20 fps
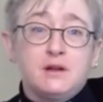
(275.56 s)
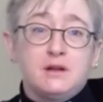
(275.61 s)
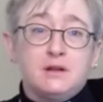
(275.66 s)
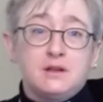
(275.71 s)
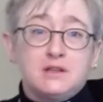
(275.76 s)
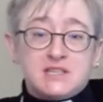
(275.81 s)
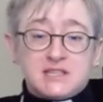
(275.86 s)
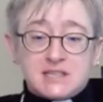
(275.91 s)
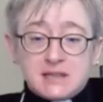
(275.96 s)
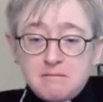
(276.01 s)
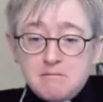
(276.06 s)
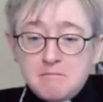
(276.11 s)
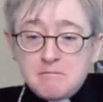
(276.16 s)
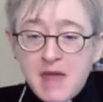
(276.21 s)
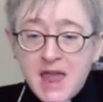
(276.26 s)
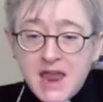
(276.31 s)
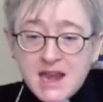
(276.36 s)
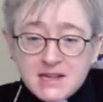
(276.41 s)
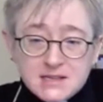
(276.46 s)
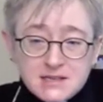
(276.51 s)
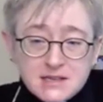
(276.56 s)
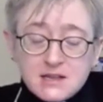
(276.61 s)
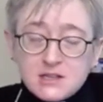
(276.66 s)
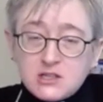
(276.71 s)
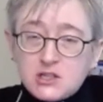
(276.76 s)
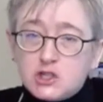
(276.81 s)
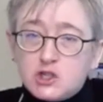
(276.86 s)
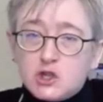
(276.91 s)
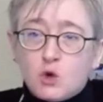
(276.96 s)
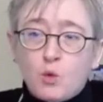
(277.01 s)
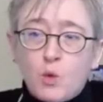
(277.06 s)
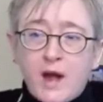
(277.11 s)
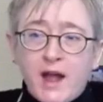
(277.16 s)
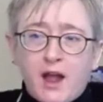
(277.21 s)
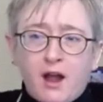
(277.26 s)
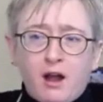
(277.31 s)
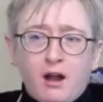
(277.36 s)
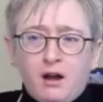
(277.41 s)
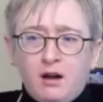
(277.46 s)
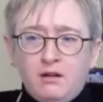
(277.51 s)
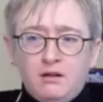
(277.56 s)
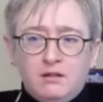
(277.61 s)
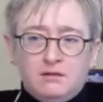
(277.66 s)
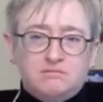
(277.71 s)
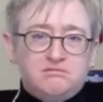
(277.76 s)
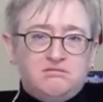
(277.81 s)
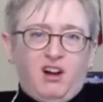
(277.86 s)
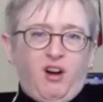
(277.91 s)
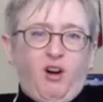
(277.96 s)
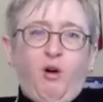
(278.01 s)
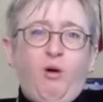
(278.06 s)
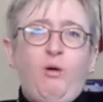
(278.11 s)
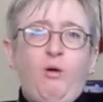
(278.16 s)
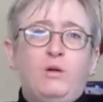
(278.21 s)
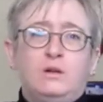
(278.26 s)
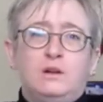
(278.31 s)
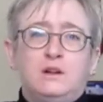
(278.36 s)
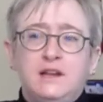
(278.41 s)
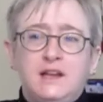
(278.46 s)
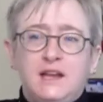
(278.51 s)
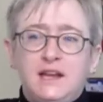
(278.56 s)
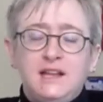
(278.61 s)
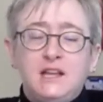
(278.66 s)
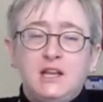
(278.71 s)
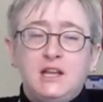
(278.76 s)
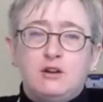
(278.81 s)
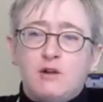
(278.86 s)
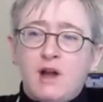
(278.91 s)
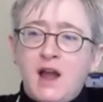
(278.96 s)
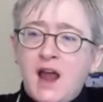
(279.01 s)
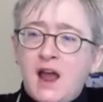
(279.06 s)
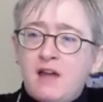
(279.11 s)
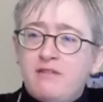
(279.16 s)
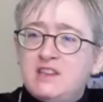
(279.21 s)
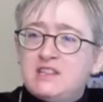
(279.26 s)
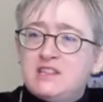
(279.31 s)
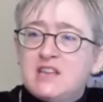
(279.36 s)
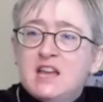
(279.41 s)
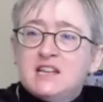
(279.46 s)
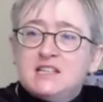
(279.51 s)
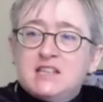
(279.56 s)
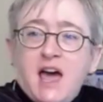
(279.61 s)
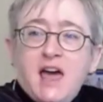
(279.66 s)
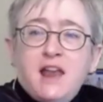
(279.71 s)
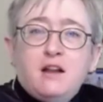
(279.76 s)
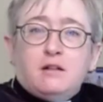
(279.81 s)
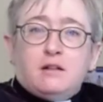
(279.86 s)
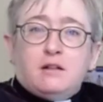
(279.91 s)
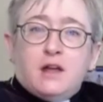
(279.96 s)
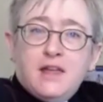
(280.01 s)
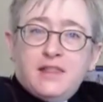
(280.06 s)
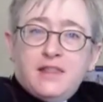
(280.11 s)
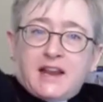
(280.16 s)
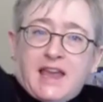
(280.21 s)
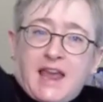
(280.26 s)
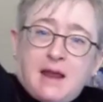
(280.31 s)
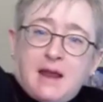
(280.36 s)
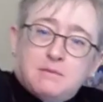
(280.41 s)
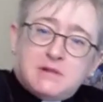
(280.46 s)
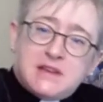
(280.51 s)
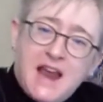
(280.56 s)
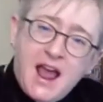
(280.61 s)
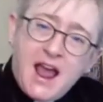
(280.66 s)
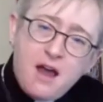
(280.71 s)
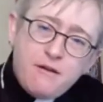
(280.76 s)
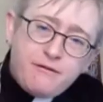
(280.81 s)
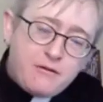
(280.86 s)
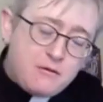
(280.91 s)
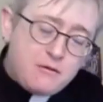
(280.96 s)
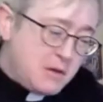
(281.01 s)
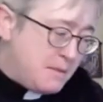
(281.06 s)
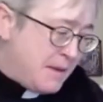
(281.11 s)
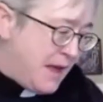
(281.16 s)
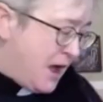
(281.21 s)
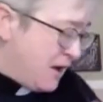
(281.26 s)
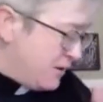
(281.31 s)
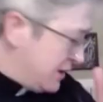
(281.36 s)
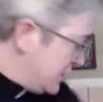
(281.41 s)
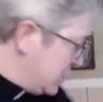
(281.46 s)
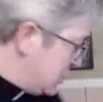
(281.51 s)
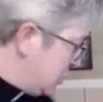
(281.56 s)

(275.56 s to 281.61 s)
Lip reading: cement square hole in the ground, this tunnel that came down from the mountain and